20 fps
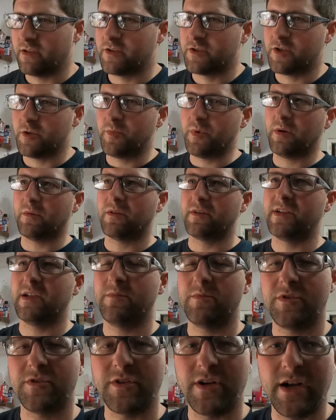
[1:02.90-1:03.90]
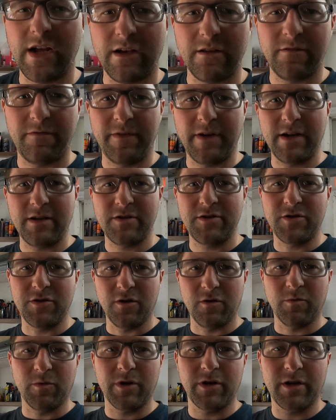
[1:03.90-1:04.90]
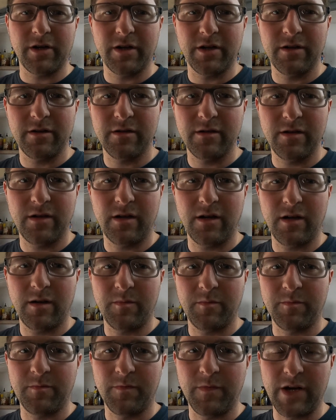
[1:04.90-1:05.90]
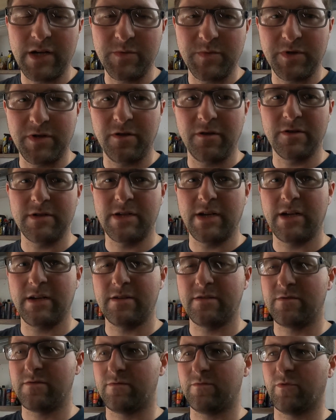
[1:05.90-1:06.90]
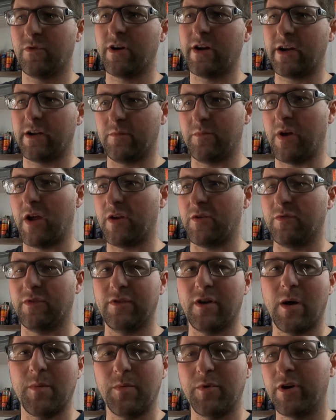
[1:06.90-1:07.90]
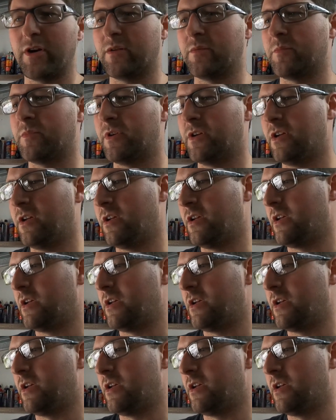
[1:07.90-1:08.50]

I should be able to demonstrate how the fans should work. HP Tuners has where I can manually operate them.